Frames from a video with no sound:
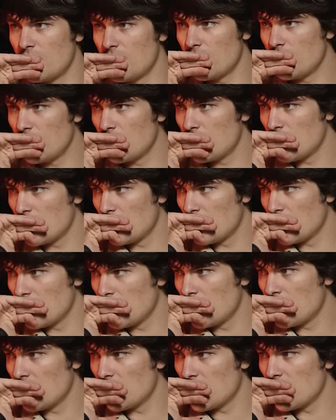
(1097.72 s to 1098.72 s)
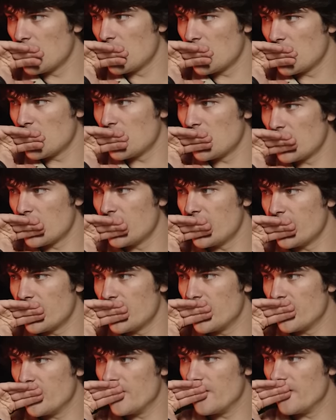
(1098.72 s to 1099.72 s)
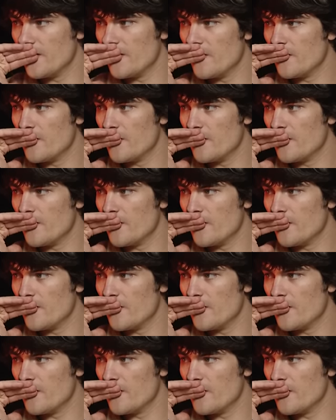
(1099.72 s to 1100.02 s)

That's what phones do. Yeah. You know,